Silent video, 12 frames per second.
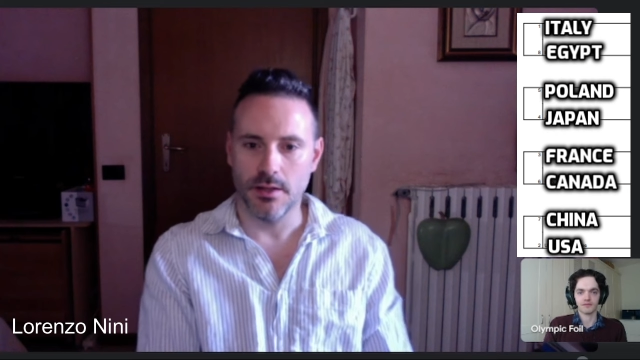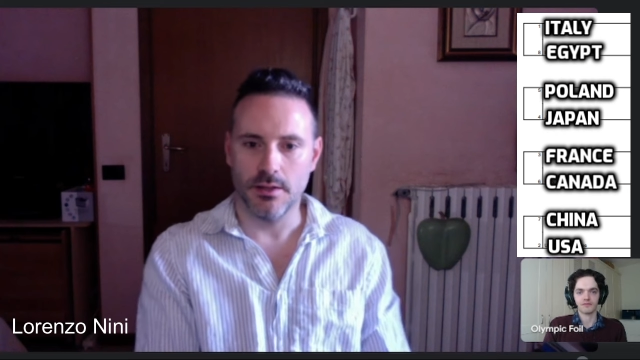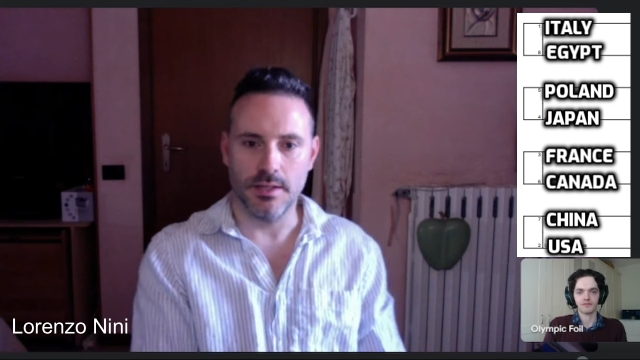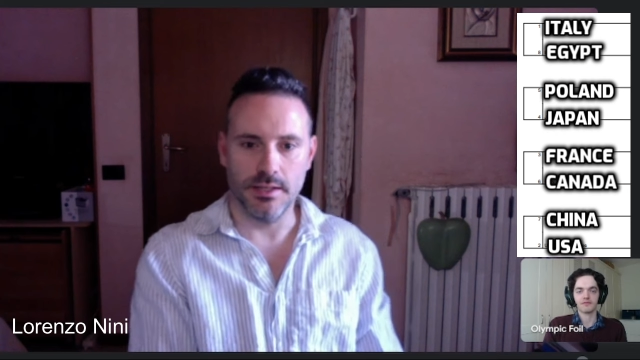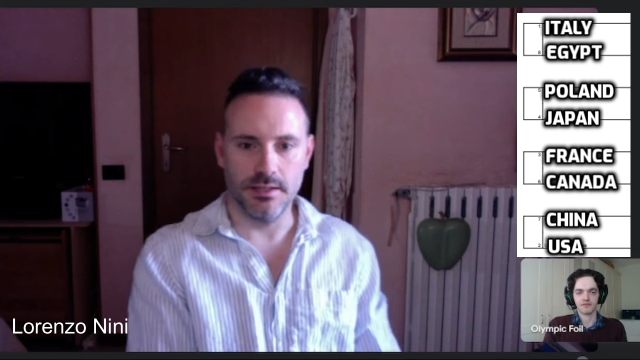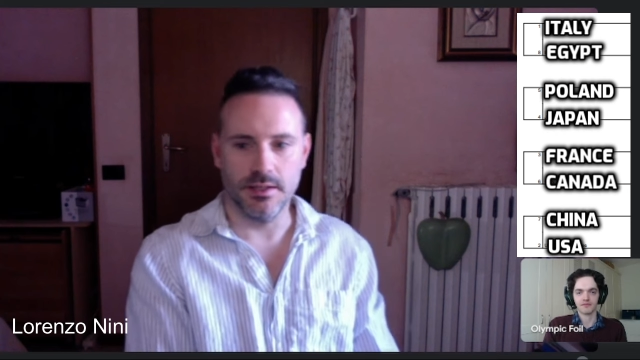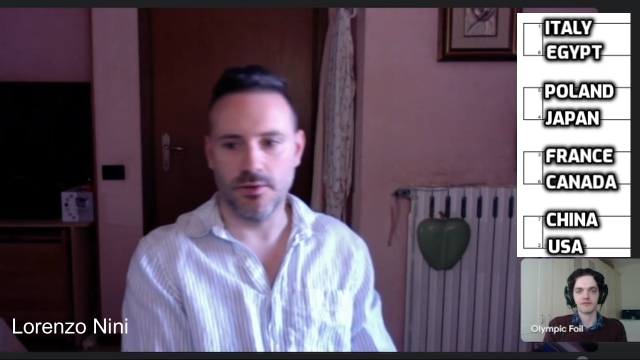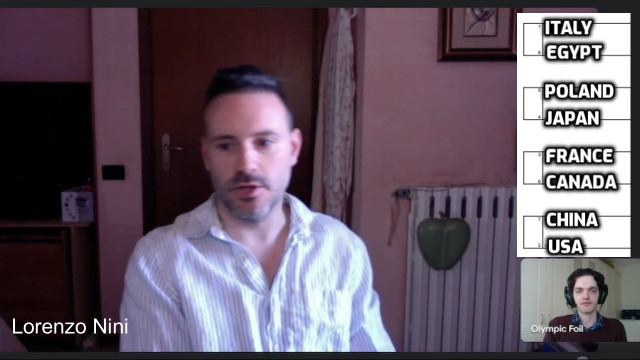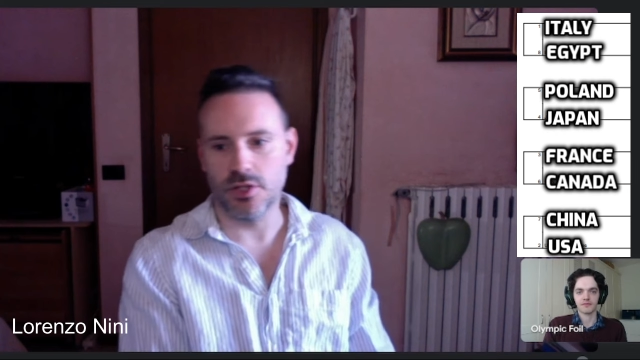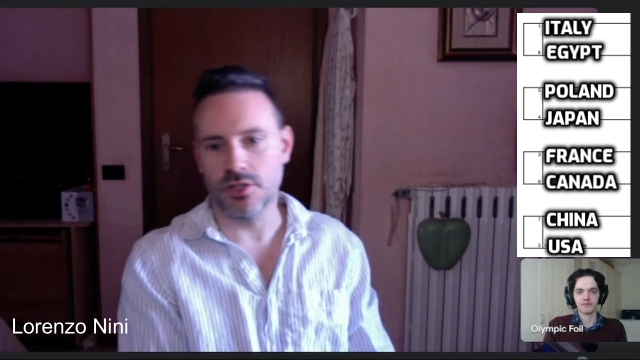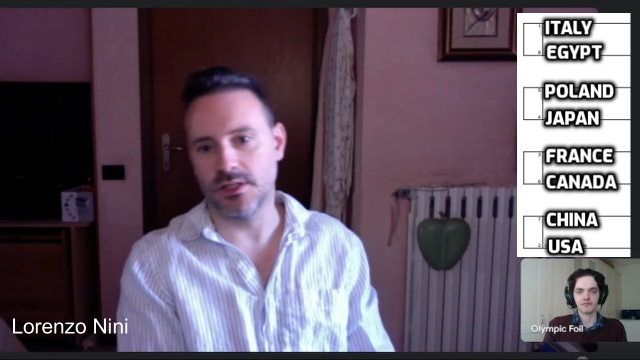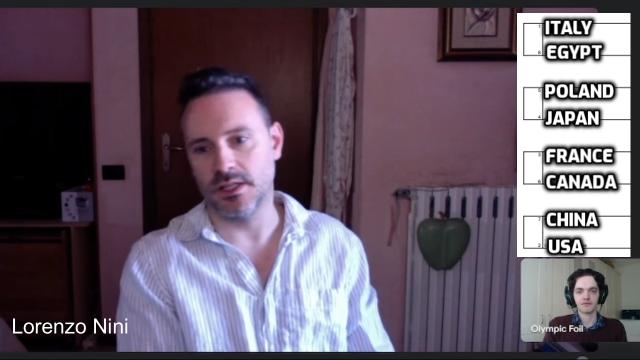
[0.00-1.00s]
They didn't
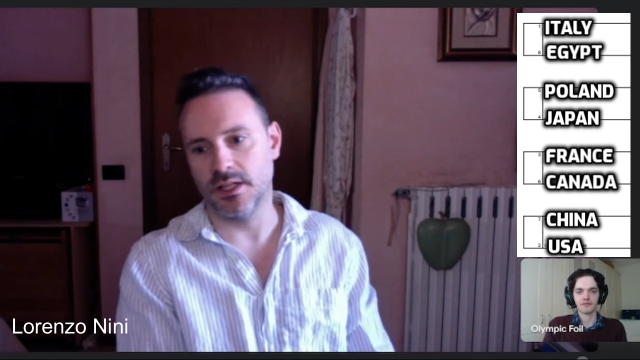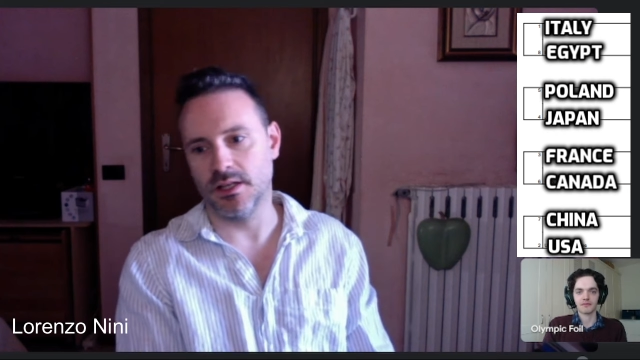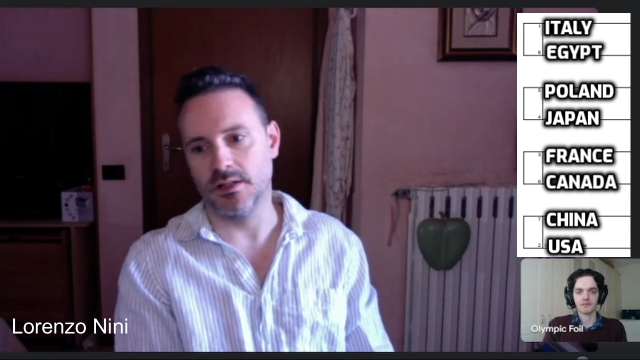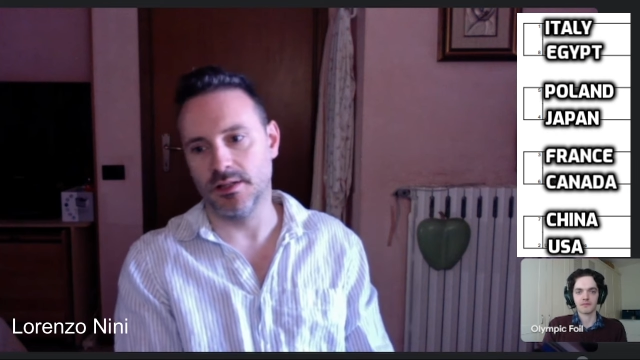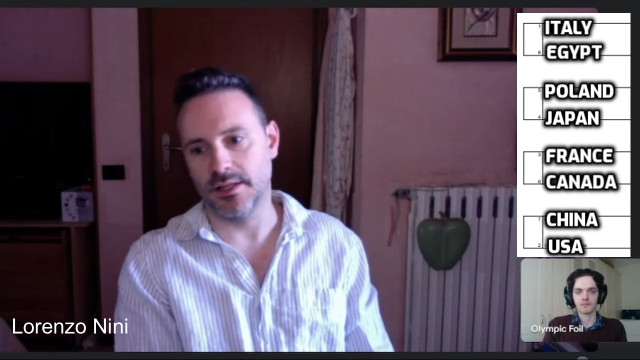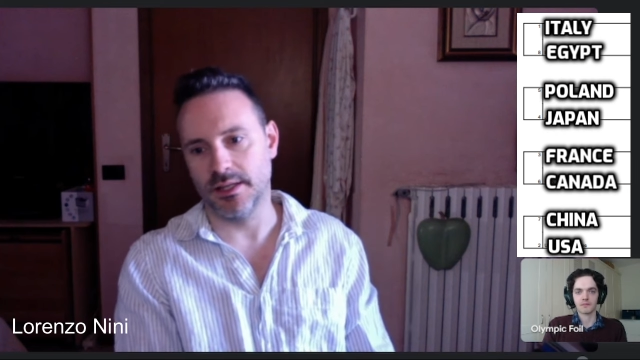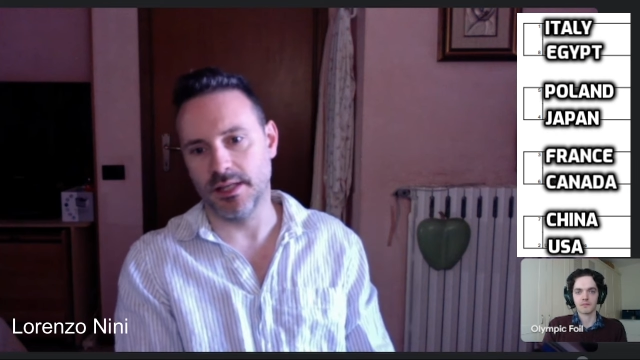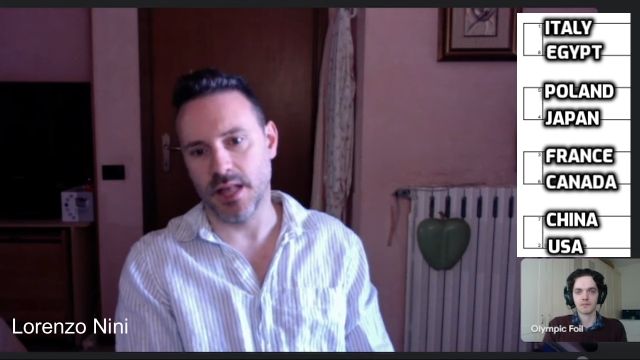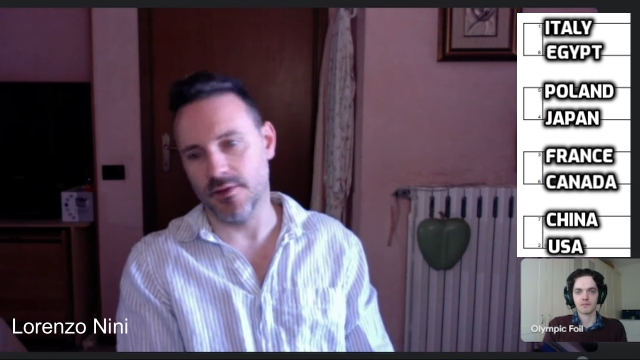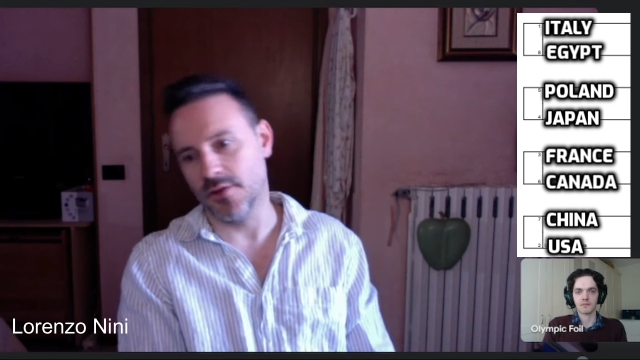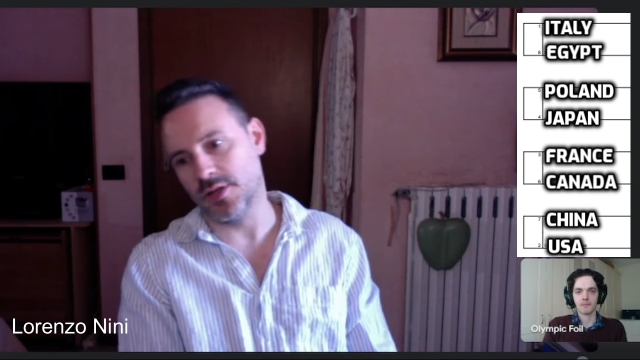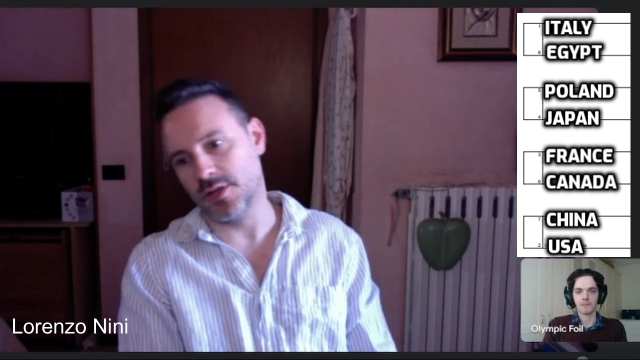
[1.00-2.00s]
reach still the
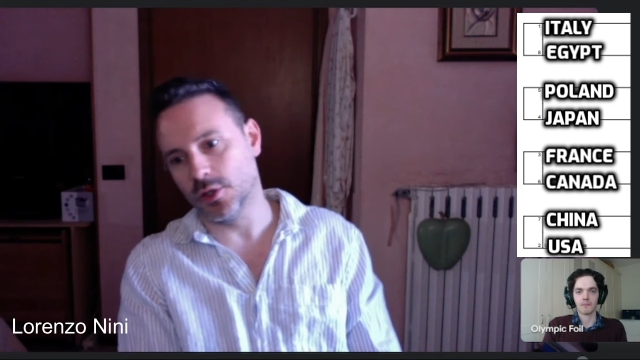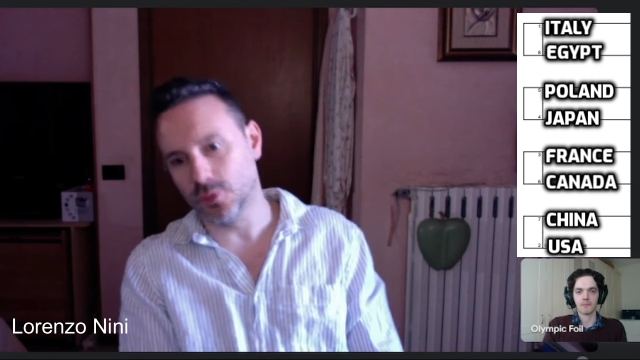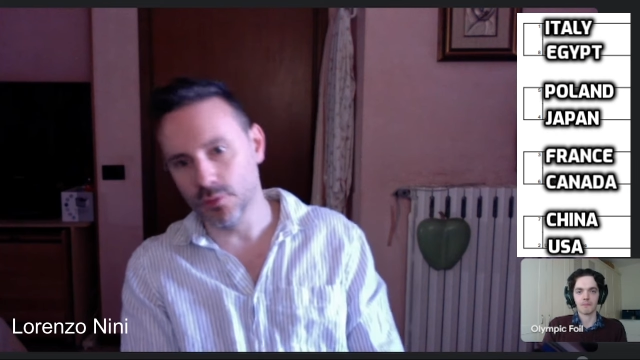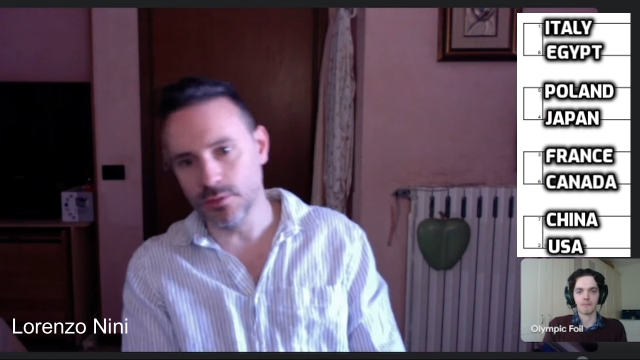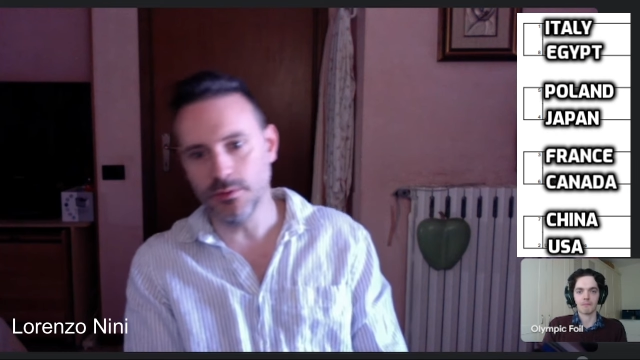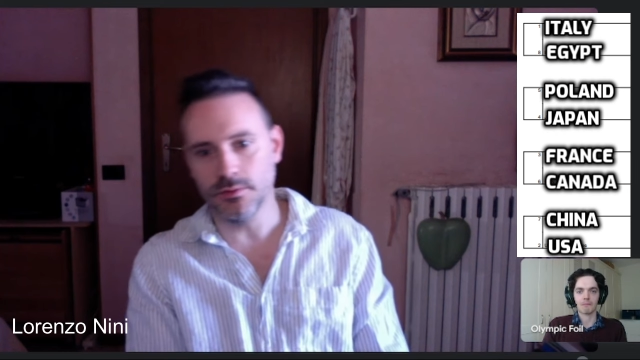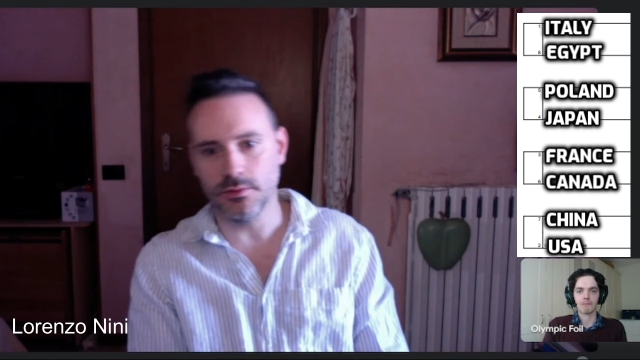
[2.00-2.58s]
level of the other two,